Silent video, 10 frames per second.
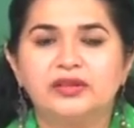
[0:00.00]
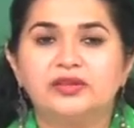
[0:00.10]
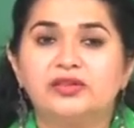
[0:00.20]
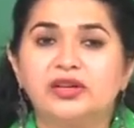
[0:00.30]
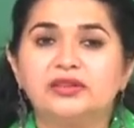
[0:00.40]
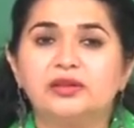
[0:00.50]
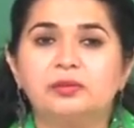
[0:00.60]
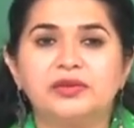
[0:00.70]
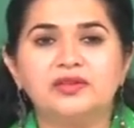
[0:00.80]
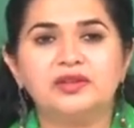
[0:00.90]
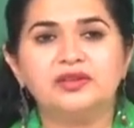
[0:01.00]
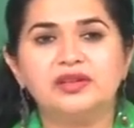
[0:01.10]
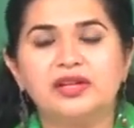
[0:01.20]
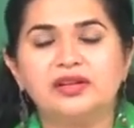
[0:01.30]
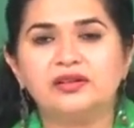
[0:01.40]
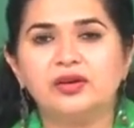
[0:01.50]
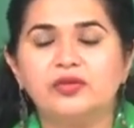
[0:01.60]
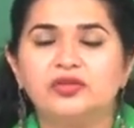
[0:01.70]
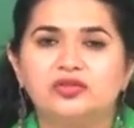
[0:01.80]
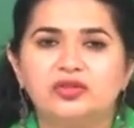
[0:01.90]
The director presents an array
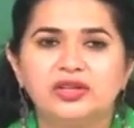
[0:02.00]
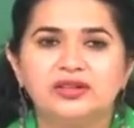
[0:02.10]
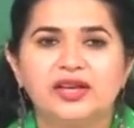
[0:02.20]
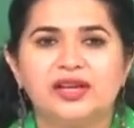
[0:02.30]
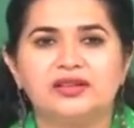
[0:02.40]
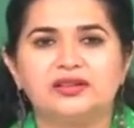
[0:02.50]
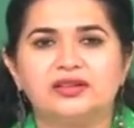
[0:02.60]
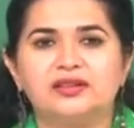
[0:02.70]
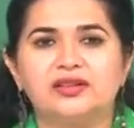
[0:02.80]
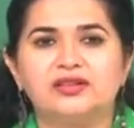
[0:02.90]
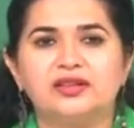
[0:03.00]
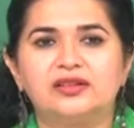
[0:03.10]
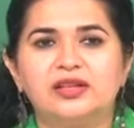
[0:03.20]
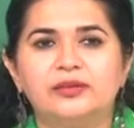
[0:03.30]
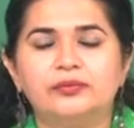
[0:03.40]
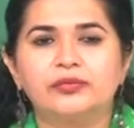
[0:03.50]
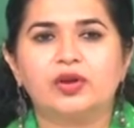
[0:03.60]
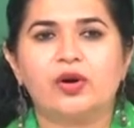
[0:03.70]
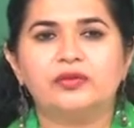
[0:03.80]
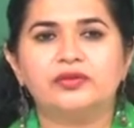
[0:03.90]
of street characters such as the
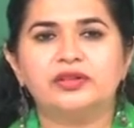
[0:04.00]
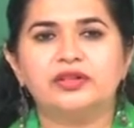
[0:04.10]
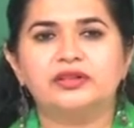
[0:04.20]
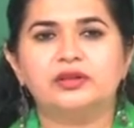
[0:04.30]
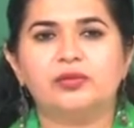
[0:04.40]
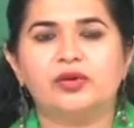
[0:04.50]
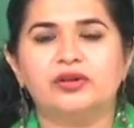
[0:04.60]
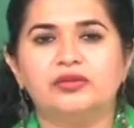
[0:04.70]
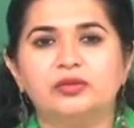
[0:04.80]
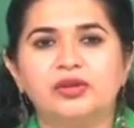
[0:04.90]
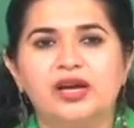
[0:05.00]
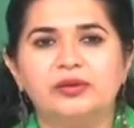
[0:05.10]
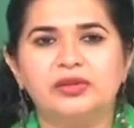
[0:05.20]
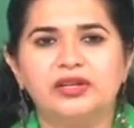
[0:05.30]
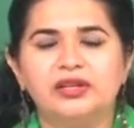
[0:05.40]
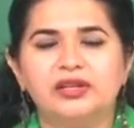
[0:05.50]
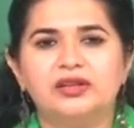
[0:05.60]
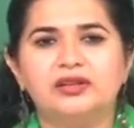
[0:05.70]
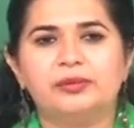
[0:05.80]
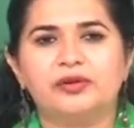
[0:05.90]
orphan little boy Tsunami,
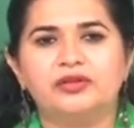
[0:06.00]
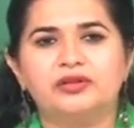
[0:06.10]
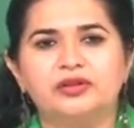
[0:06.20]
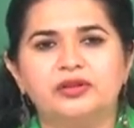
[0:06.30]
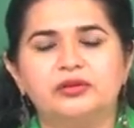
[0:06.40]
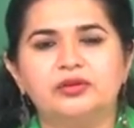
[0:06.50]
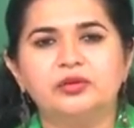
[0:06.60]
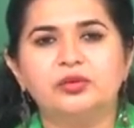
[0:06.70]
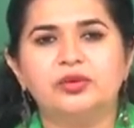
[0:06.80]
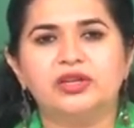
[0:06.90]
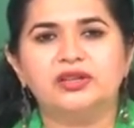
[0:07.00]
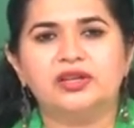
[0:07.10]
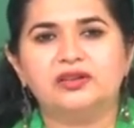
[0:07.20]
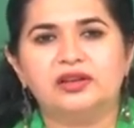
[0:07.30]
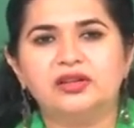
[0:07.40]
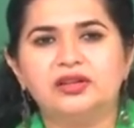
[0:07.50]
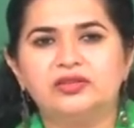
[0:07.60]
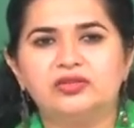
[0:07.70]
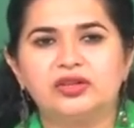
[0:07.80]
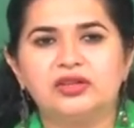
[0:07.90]
the prostitute Noori, the junkie
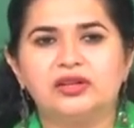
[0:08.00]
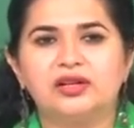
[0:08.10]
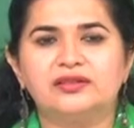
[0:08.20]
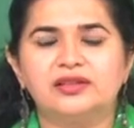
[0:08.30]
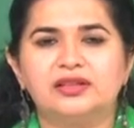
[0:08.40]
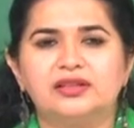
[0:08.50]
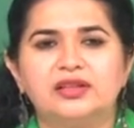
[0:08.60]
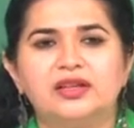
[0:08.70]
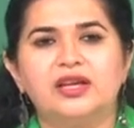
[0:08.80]
street hustler,